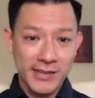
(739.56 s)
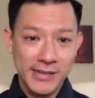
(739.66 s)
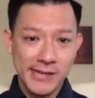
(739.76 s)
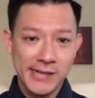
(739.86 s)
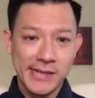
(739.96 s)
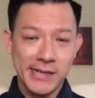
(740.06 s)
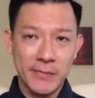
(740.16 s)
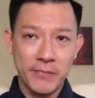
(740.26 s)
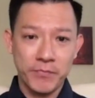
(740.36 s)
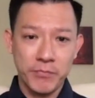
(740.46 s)
Mm-hmm. uh,
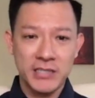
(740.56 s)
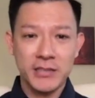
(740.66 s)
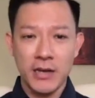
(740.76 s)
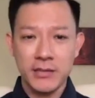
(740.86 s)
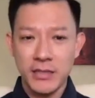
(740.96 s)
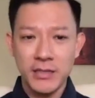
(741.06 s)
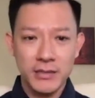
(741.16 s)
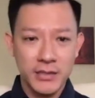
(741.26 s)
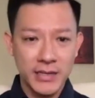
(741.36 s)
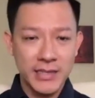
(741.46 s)
besides like, the
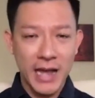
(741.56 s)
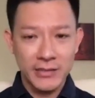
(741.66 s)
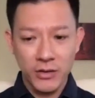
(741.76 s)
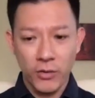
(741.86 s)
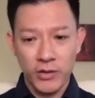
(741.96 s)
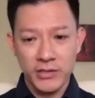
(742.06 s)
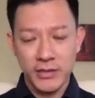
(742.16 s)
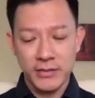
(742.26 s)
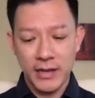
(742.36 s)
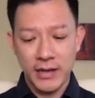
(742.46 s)
didactic
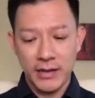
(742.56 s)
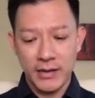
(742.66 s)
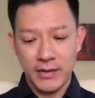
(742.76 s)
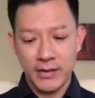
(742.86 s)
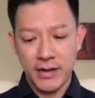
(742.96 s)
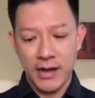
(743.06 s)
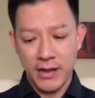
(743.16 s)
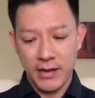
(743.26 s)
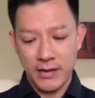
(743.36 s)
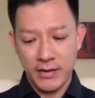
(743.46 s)
courses that uh,
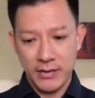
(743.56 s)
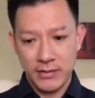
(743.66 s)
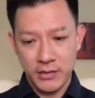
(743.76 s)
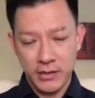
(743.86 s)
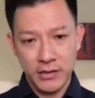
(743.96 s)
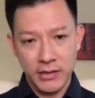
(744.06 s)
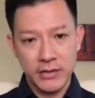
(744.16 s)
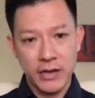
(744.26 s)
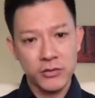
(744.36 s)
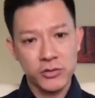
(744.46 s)
I took in
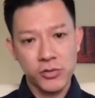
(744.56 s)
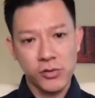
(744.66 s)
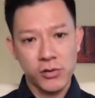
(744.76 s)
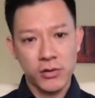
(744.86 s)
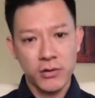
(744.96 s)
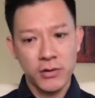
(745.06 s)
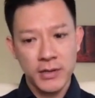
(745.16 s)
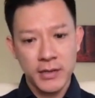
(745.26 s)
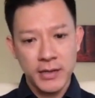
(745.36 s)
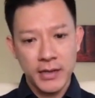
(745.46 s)
dental school,
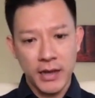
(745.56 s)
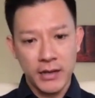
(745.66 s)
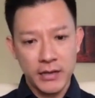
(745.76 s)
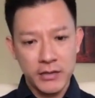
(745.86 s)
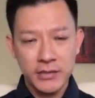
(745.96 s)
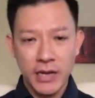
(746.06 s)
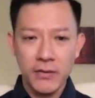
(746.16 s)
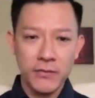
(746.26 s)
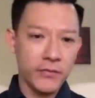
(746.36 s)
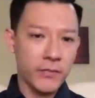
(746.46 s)
and then just kind
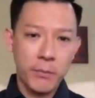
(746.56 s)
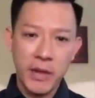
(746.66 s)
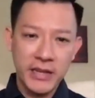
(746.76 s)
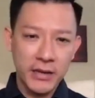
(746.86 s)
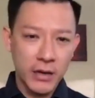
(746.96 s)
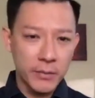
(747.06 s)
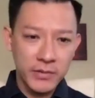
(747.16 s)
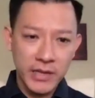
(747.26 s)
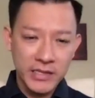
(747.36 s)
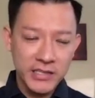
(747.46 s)
of picking up
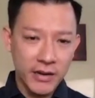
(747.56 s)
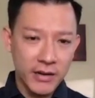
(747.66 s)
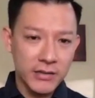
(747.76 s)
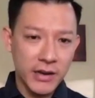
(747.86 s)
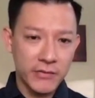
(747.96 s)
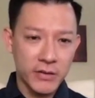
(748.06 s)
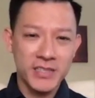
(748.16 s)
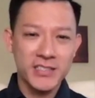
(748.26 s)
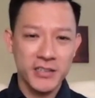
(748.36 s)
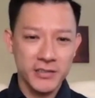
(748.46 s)
things here and there from
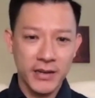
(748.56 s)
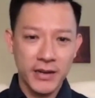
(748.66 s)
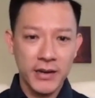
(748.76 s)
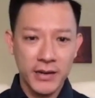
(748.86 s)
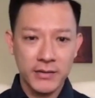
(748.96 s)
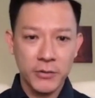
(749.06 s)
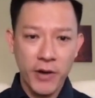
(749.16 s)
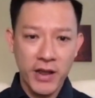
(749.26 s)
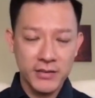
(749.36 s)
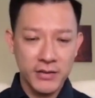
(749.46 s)
assisting the
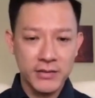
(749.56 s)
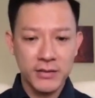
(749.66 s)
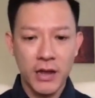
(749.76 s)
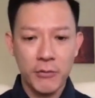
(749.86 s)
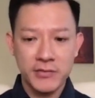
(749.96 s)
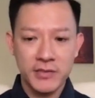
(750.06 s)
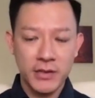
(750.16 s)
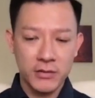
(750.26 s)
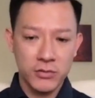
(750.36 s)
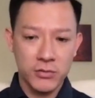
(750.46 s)
residents a lot when I was in
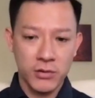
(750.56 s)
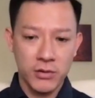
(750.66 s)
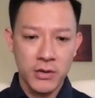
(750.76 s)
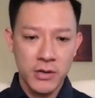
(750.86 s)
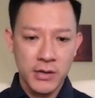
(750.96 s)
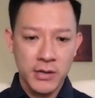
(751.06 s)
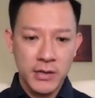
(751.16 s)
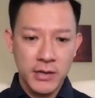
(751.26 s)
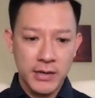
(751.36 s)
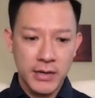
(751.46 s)
dental school.
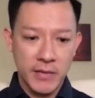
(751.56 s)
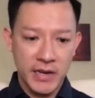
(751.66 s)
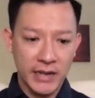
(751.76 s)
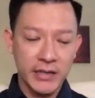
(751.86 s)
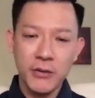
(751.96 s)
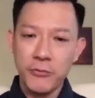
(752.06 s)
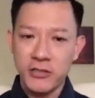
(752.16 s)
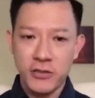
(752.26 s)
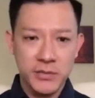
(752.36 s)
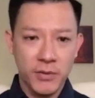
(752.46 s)
Um, and then I did a
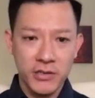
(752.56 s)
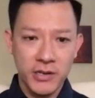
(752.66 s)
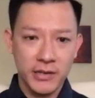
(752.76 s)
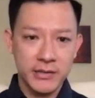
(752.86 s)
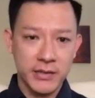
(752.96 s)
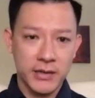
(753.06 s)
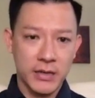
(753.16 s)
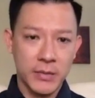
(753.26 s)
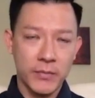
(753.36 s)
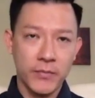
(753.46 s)
research project
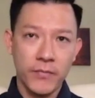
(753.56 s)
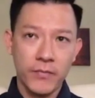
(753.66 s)
um,